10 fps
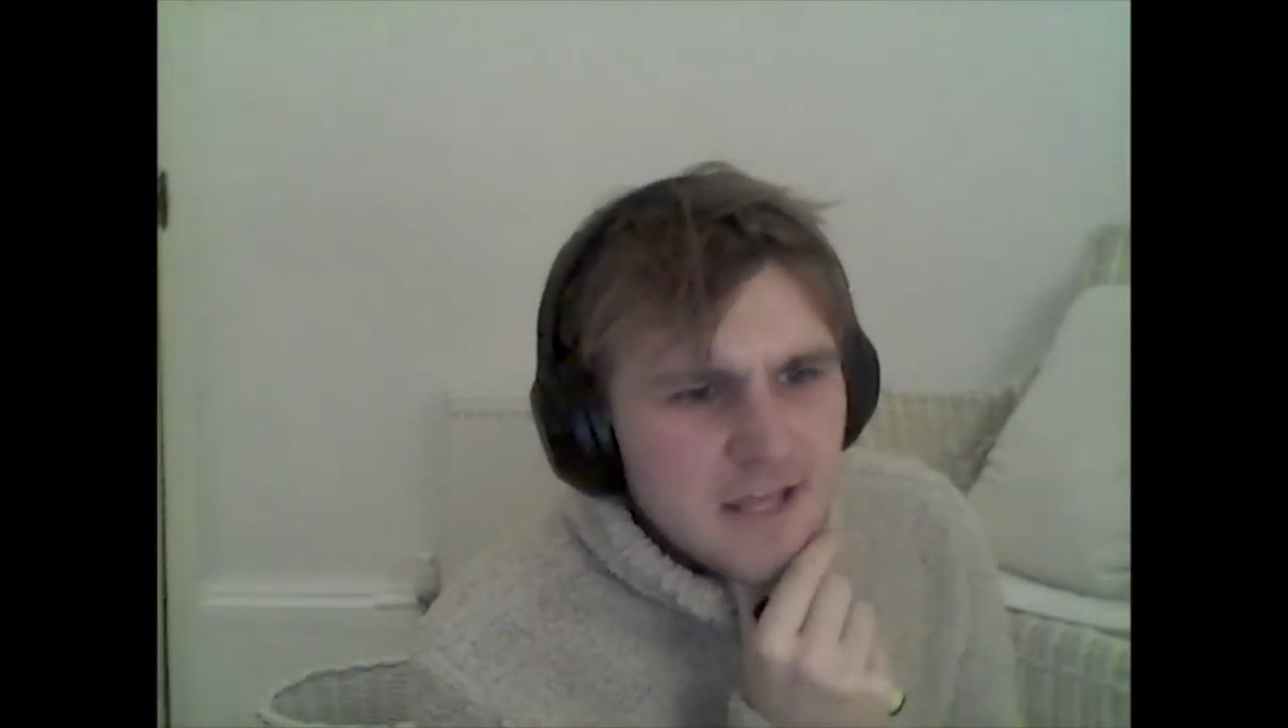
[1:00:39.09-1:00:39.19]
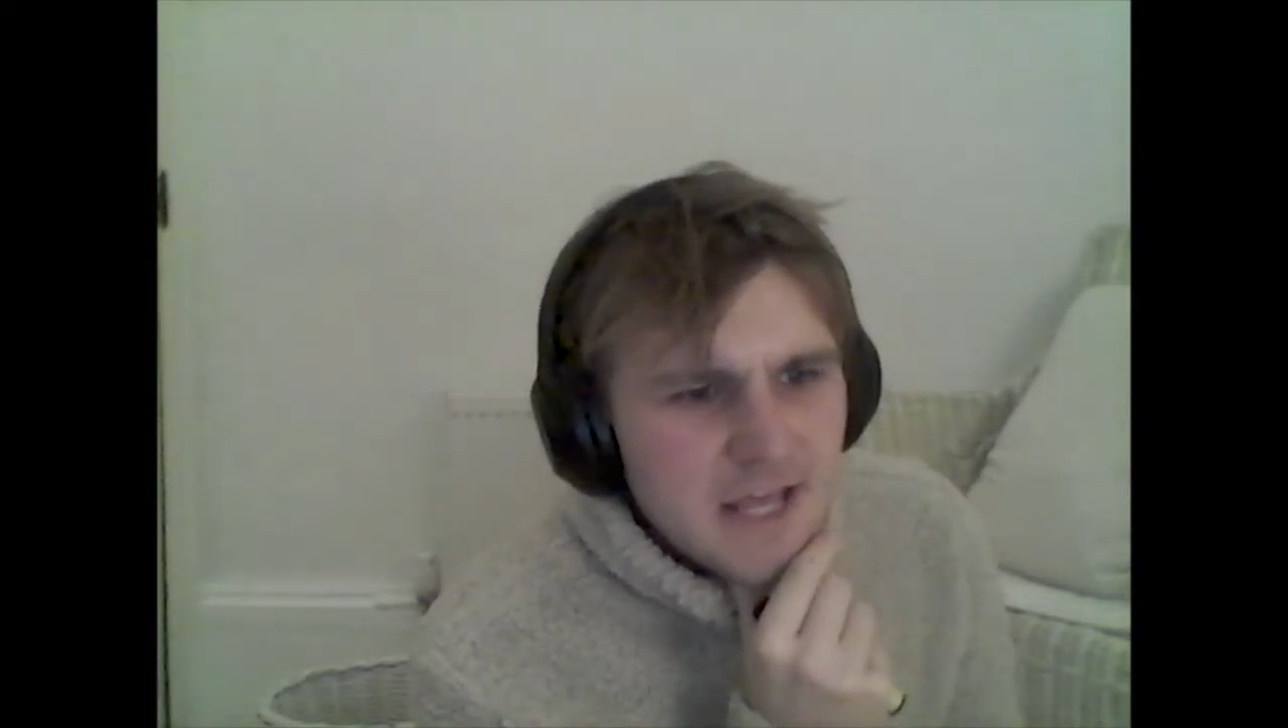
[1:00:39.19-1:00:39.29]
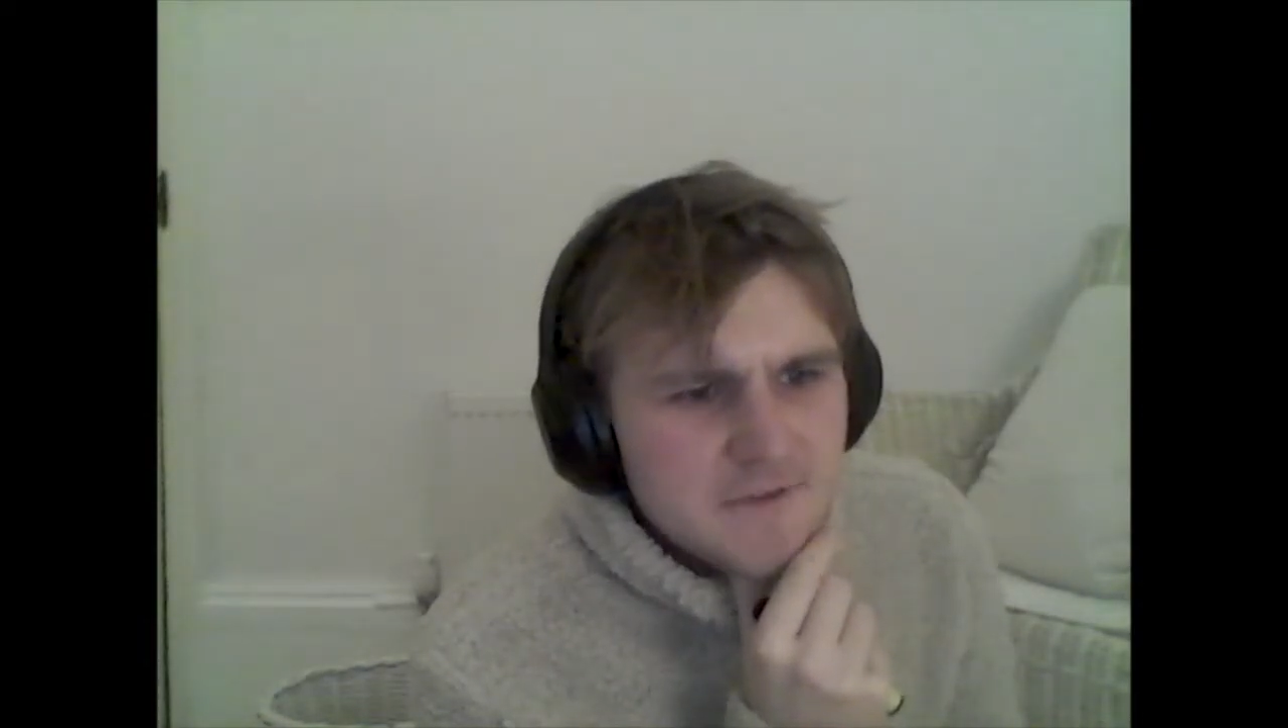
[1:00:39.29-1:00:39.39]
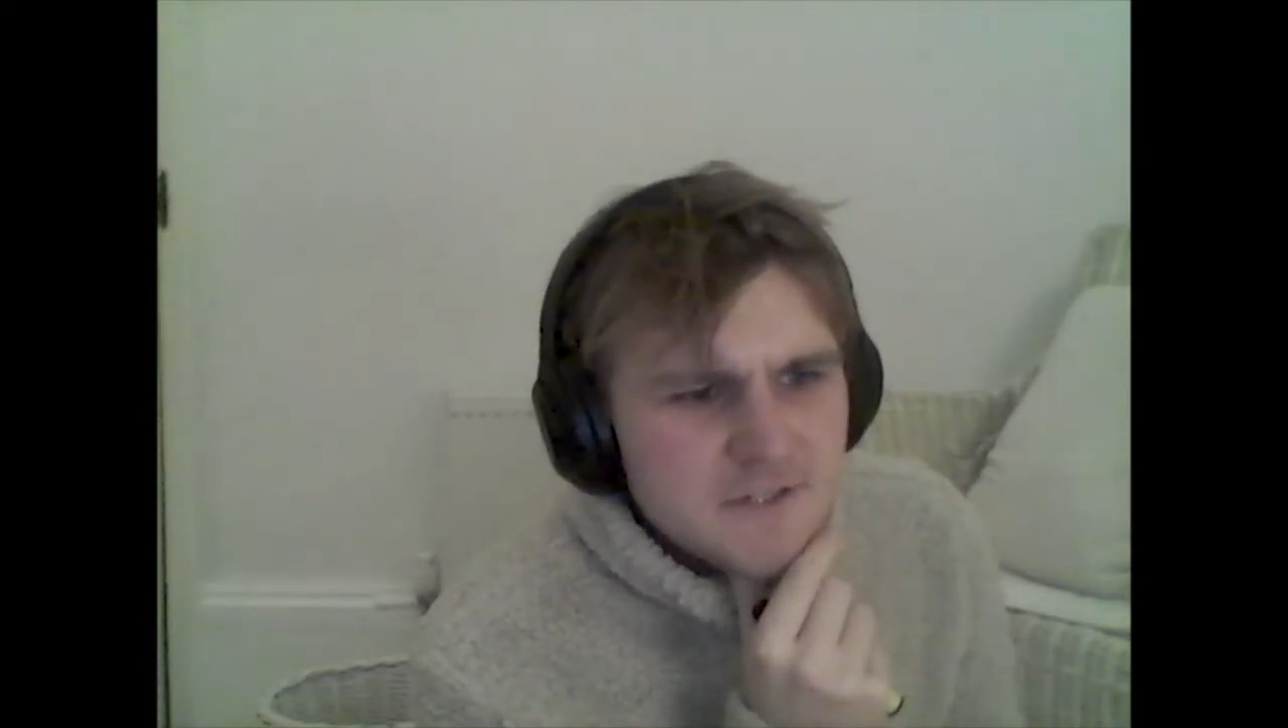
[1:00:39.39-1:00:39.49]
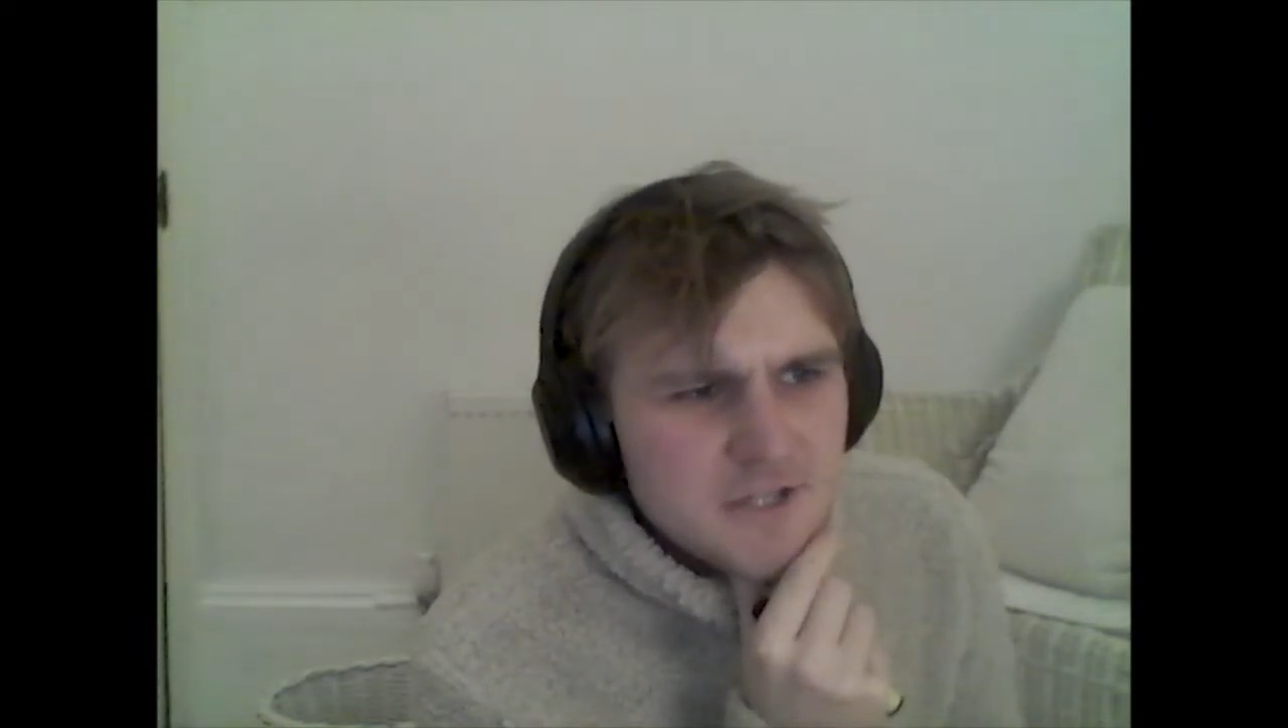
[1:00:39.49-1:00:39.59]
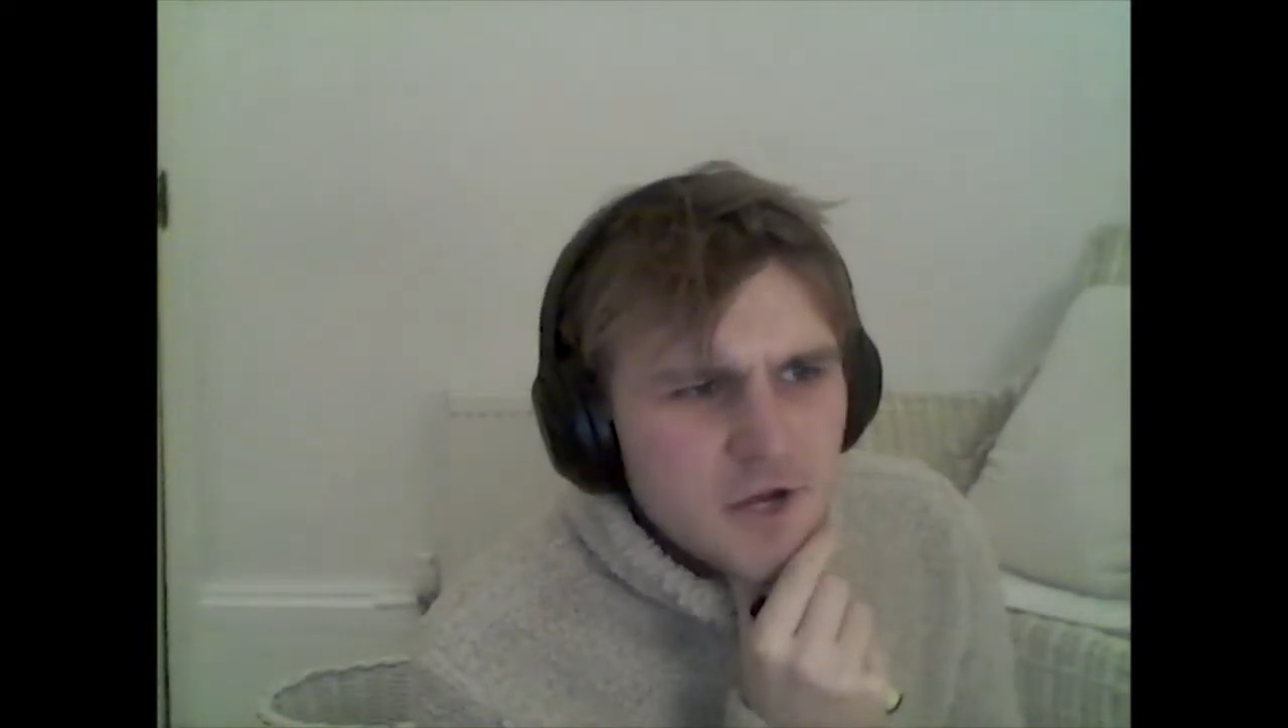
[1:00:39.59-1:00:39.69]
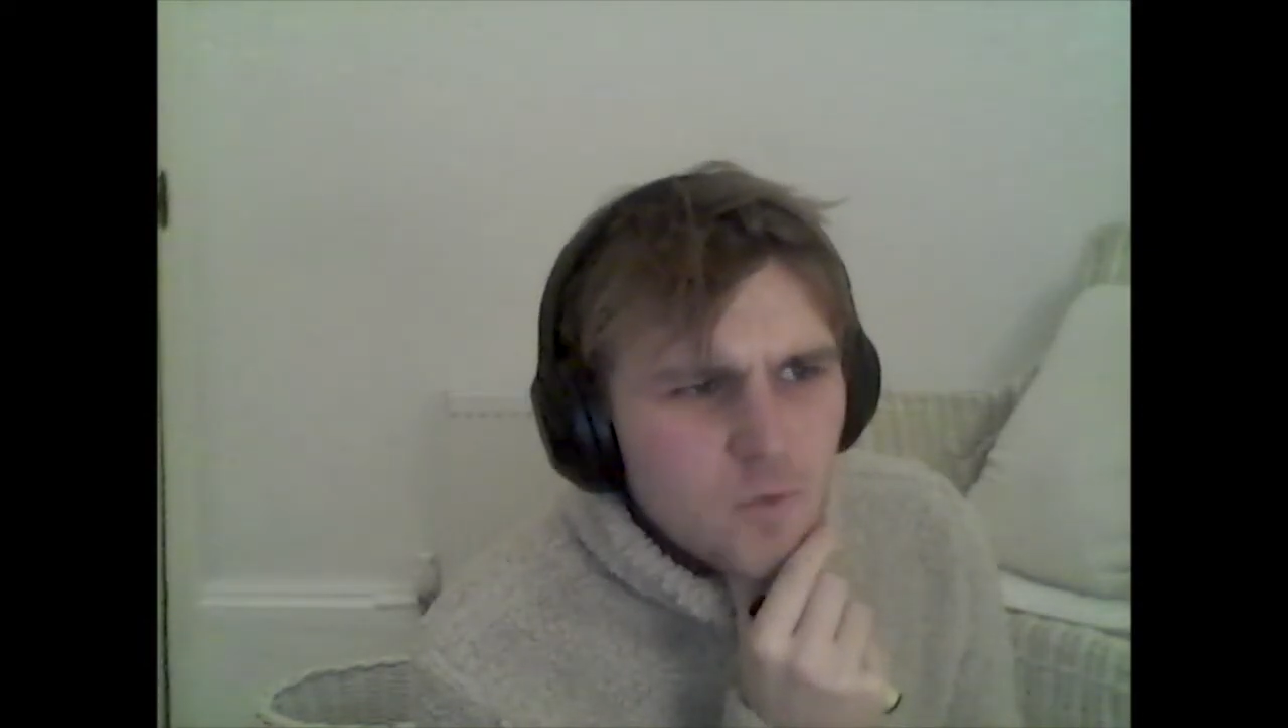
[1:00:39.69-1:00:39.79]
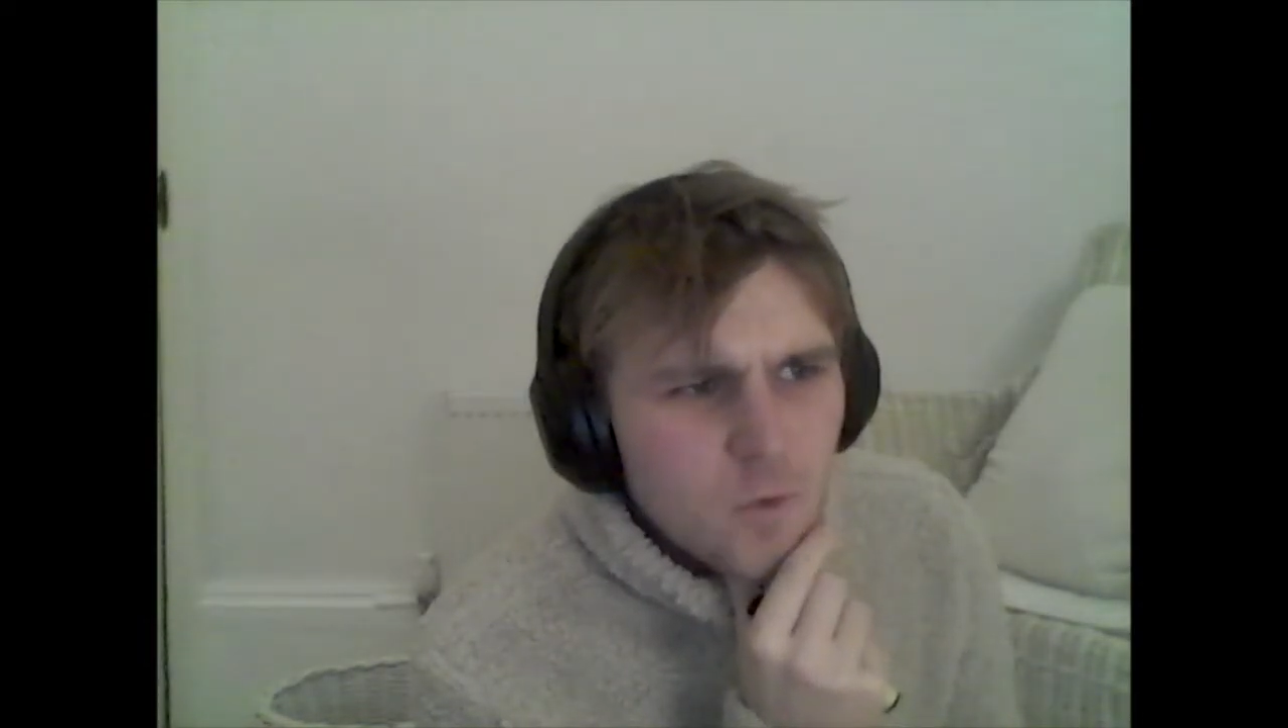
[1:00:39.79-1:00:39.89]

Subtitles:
If so,